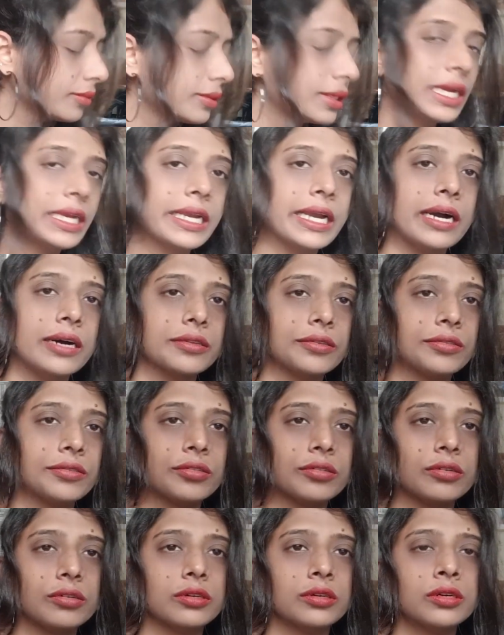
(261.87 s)
Yeah,
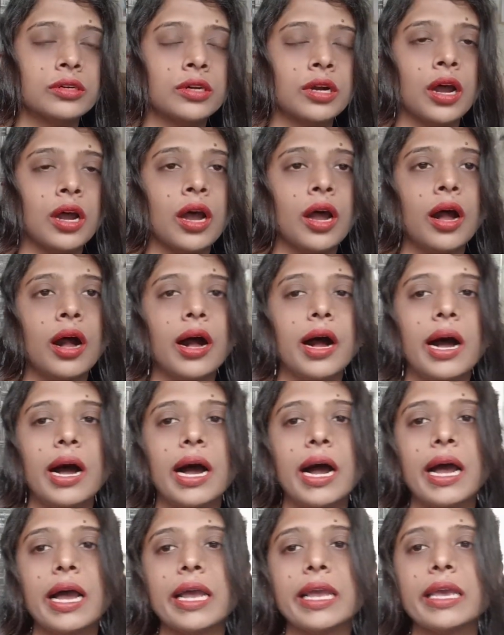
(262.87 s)
so
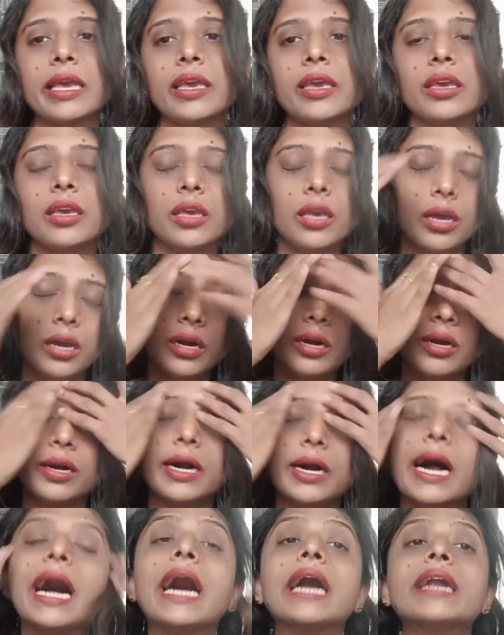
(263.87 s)
I
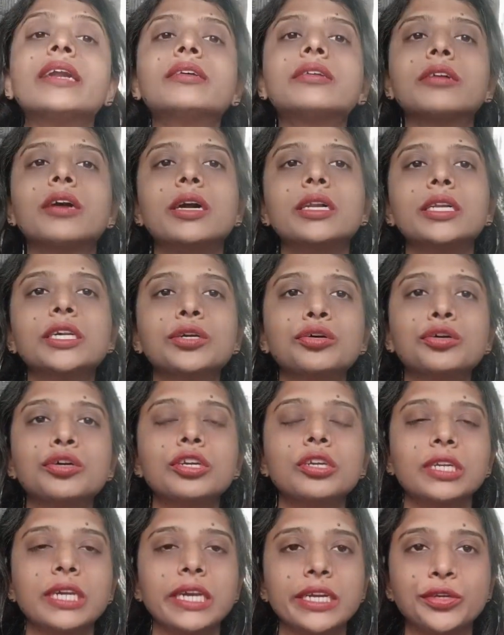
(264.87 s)
had a really
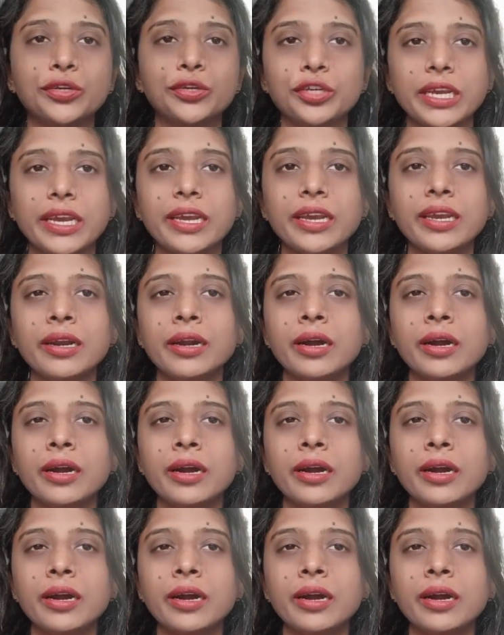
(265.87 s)
good day today.